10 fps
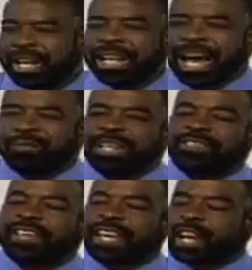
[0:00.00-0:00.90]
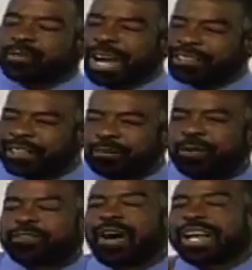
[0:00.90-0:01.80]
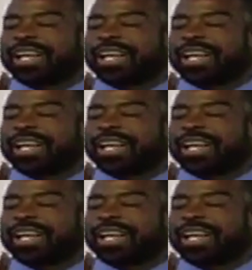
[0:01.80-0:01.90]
and allow me to take care of my temple so I